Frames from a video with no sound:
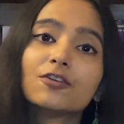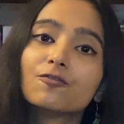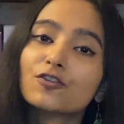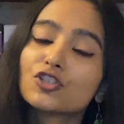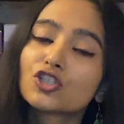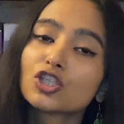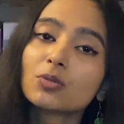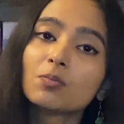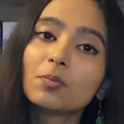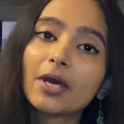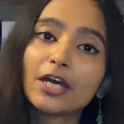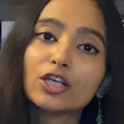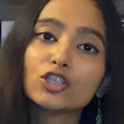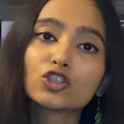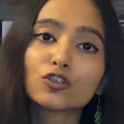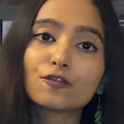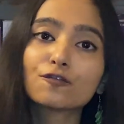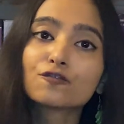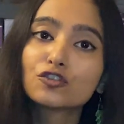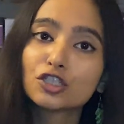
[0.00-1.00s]
division
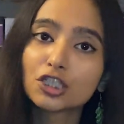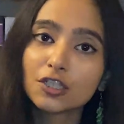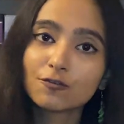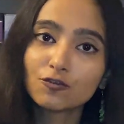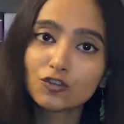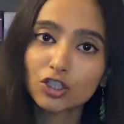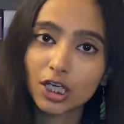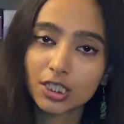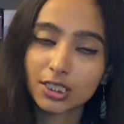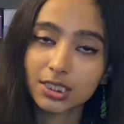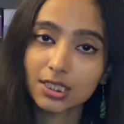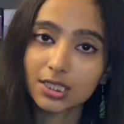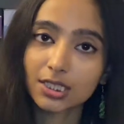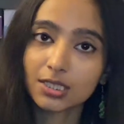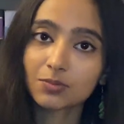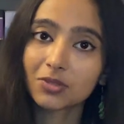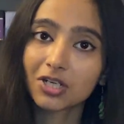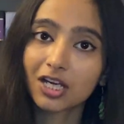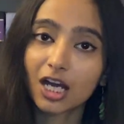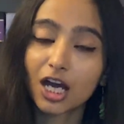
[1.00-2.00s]
bench of Chief
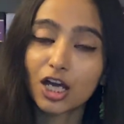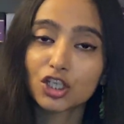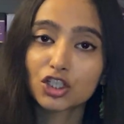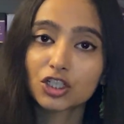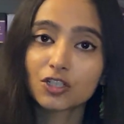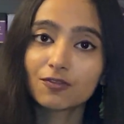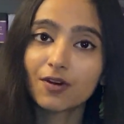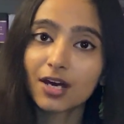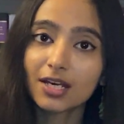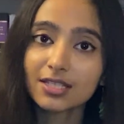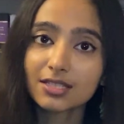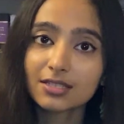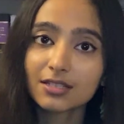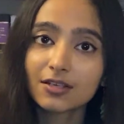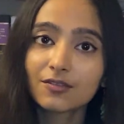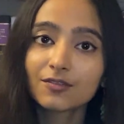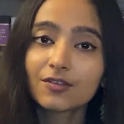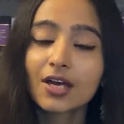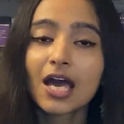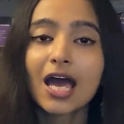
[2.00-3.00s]
Justice Prakash
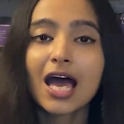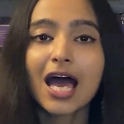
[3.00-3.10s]
Srivastav